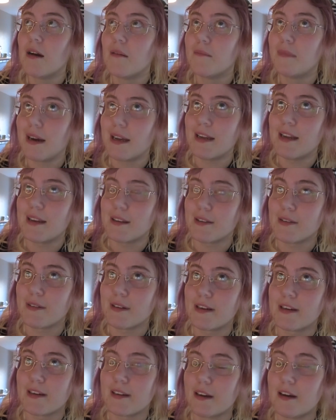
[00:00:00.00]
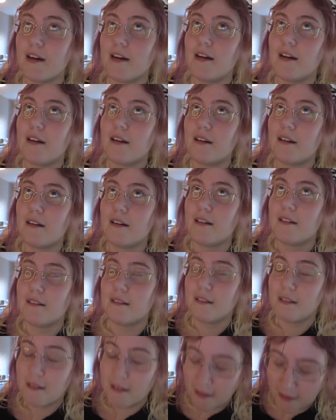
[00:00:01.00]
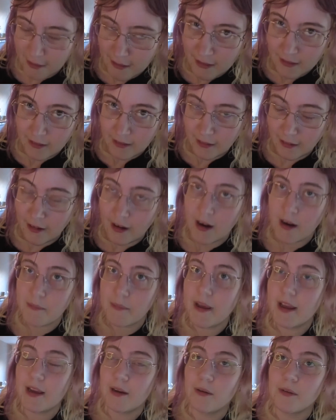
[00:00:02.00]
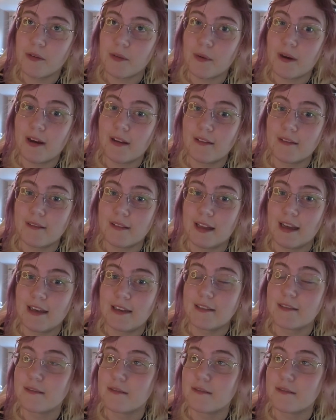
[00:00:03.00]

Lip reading: by next week. Or I may as well, like,